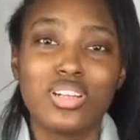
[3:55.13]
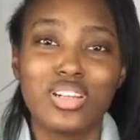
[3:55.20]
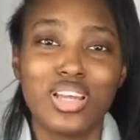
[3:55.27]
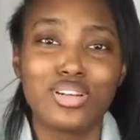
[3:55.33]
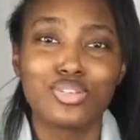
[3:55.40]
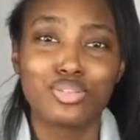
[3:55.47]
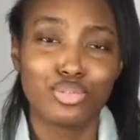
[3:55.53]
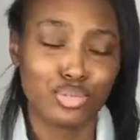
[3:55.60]

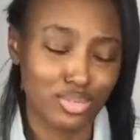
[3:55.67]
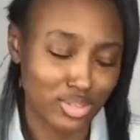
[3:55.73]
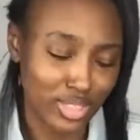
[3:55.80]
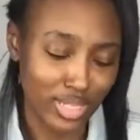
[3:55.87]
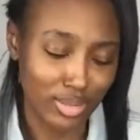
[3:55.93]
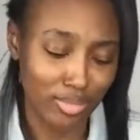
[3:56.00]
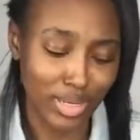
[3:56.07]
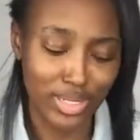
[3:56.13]
natural
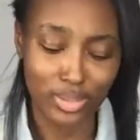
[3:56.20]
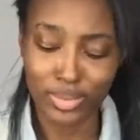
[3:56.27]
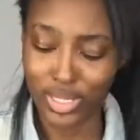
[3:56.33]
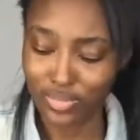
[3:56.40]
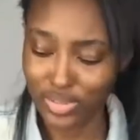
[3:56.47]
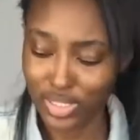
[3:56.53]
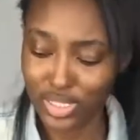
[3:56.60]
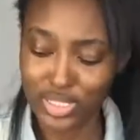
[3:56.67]
state body
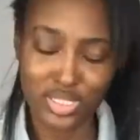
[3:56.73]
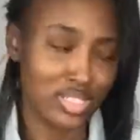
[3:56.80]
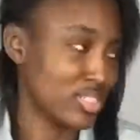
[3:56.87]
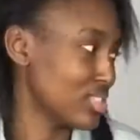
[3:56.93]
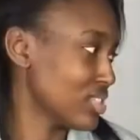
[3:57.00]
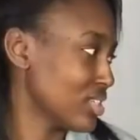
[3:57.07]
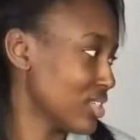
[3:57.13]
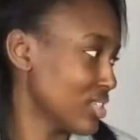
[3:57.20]
wave
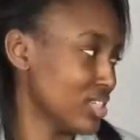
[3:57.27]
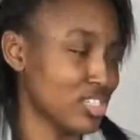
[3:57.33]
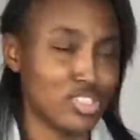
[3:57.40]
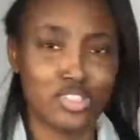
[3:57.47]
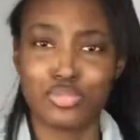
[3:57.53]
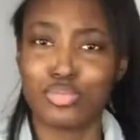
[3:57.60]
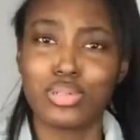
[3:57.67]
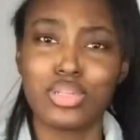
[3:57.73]
is. It's just